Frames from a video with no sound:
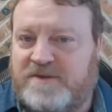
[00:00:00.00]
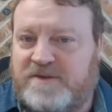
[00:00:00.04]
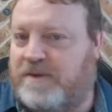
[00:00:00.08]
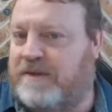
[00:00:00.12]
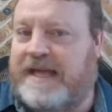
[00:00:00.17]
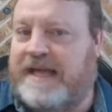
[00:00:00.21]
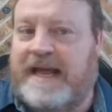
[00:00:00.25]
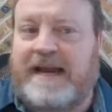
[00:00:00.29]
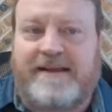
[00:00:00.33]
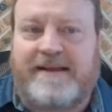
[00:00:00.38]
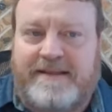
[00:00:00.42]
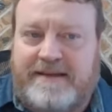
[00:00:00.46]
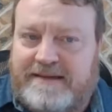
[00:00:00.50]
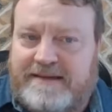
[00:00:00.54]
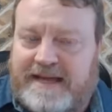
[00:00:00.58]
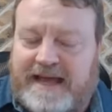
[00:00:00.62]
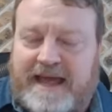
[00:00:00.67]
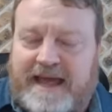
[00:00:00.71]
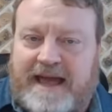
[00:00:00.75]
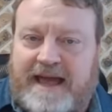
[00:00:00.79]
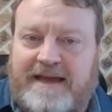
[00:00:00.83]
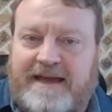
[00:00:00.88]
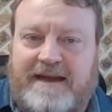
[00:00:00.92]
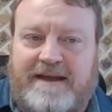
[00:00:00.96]
So at the end of the
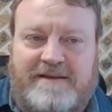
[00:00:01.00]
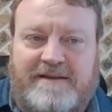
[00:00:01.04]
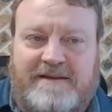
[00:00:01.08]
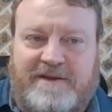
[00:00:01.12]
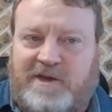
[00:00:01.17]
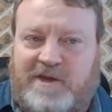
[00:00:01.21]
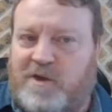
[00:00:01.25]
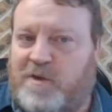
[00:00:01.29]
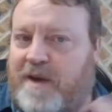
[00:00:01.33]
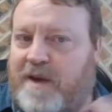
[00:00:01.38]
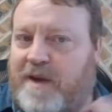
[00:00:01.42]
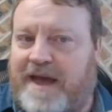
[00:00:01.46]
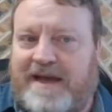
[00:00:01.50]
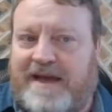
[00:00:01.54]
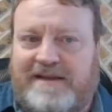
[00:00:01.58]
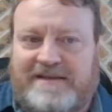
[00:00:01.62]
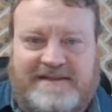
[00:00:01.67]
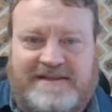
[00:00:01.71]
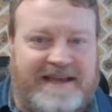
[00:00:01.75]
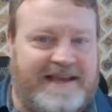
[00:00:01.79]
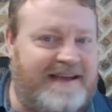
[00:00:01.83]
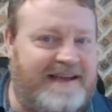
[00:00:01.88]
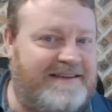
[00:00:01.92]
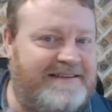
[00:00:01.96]
day, I got
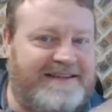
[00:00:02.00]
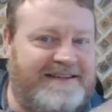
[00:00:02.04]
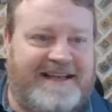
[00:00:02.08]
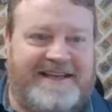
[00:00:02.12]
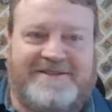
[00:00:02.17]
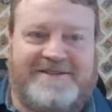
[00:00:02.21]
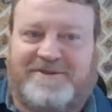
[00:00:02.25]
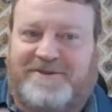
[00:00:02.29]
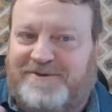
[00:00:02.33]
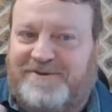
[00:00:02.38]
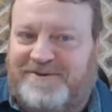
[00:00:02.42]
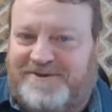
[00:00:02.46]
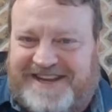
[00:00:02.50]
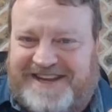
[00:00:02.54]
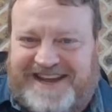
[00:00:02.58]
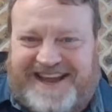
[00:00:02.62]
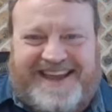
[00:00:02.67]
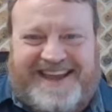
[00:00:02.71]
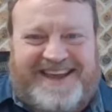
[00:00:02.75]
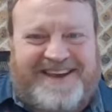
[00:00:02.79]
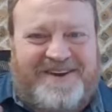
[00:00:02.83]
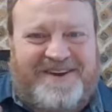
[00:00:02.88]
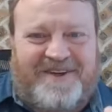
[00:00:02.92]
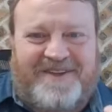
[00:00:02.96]
QAs, I got testers,
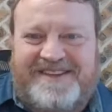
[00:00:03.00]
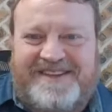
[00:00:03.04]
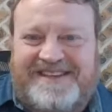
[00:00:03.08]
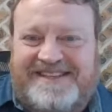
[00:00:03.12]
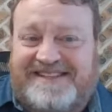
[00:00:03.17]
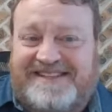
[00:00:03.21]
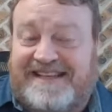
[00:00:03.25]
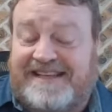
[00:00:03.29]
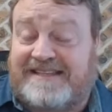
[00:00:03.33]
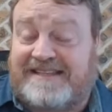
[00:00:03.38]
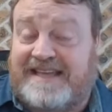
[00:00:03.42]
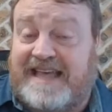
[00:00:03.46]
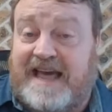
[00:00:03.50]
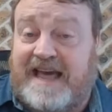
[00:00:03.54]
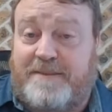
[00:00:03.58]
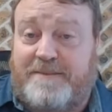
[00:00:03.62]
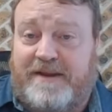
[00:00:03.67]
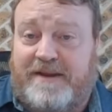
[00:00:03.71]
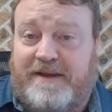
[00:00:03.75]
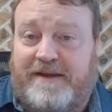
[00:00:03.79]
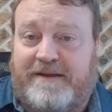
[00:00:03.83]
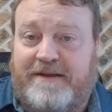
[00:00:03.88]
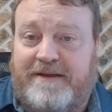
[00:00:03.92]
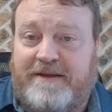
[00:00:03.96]
I got all these things
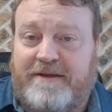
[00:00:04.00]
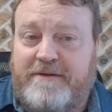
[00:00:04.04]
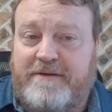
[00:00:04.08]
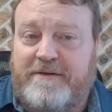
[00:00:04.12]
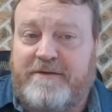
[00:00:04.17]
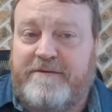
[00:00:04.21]
happening